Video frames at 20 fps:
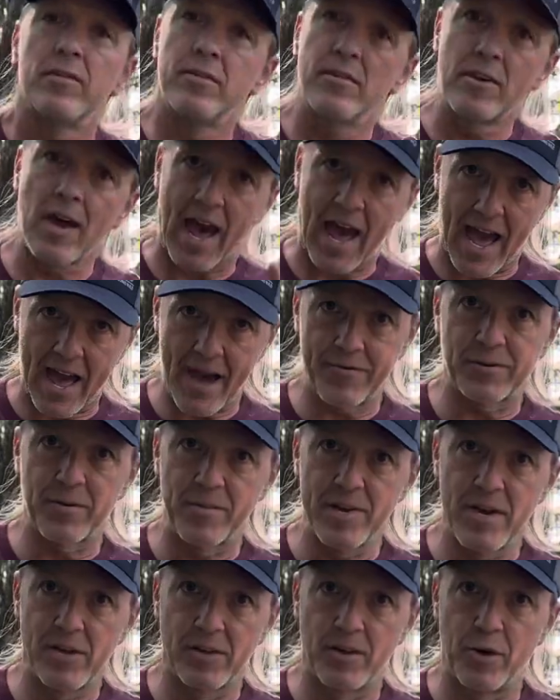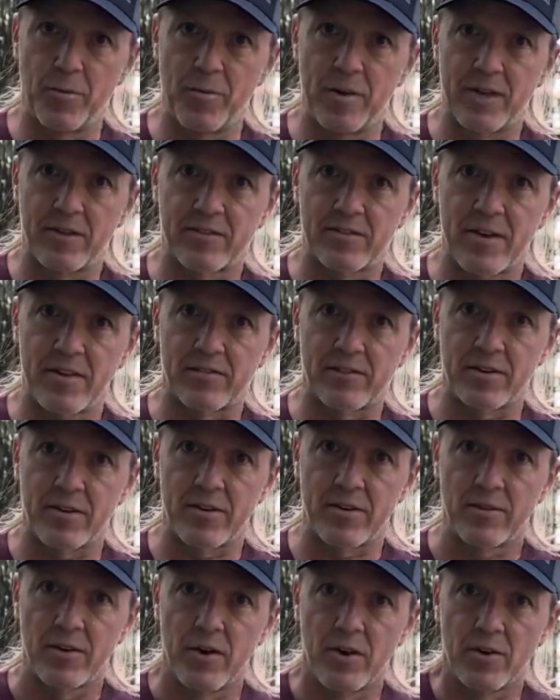You have to be a little bit
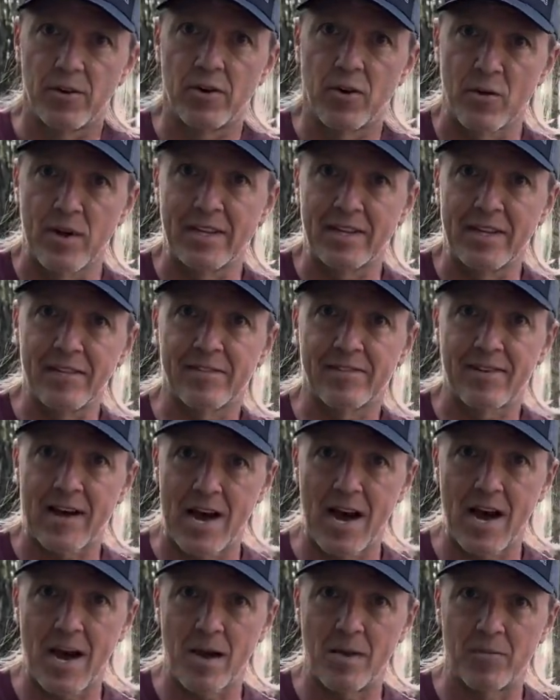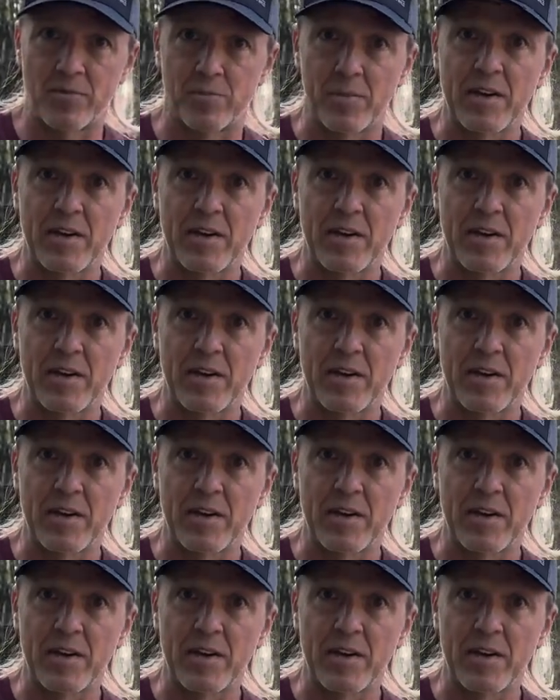insensitive during these times,